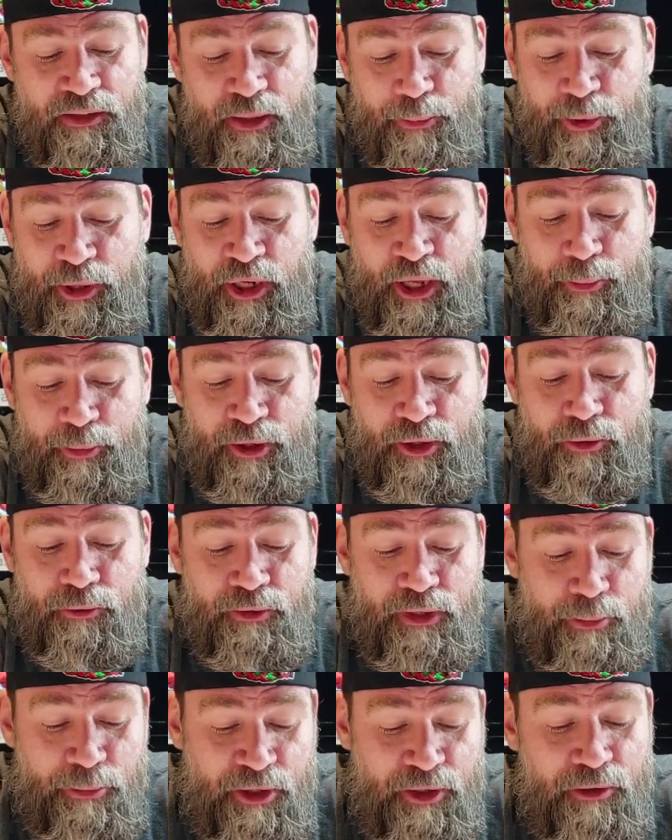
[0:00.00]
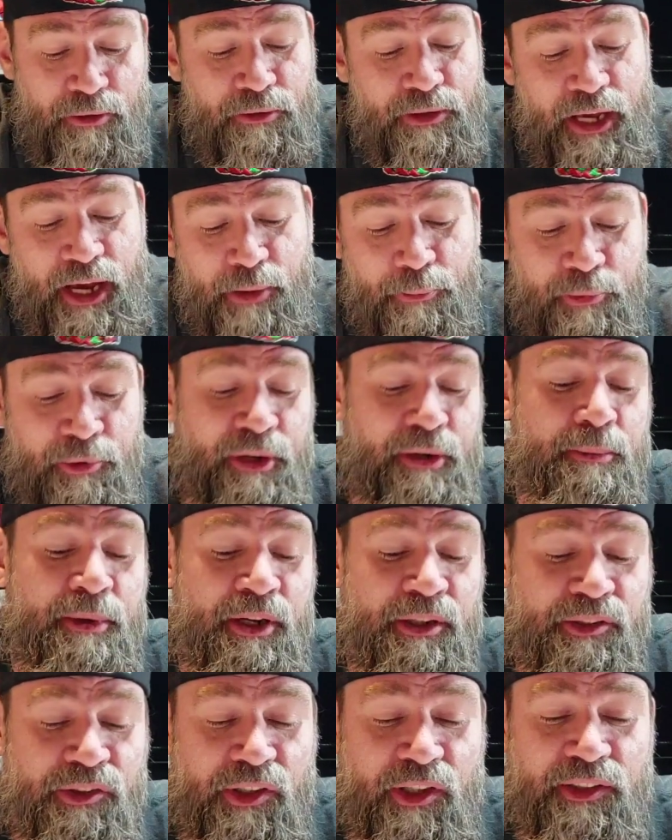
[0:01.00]

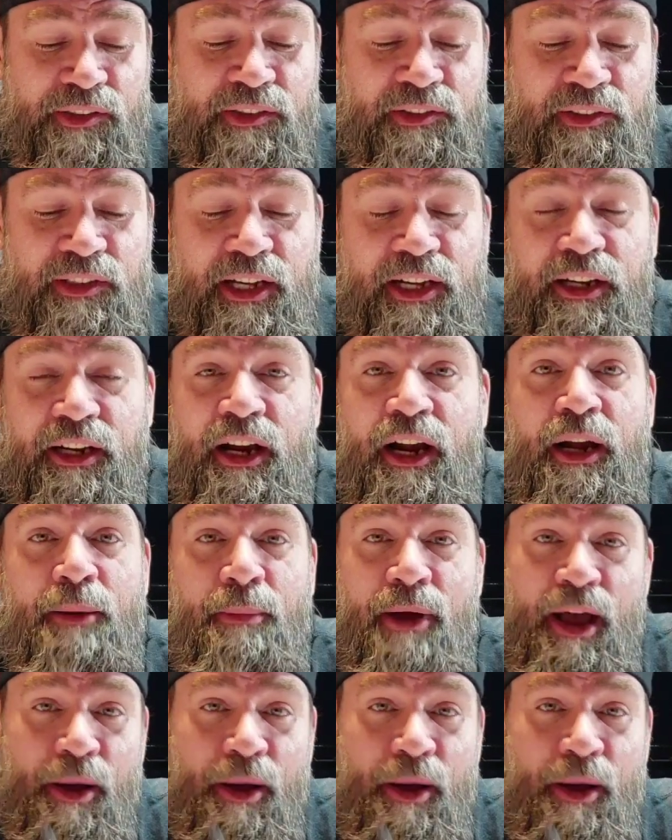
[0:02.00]
www.premiersauces.com.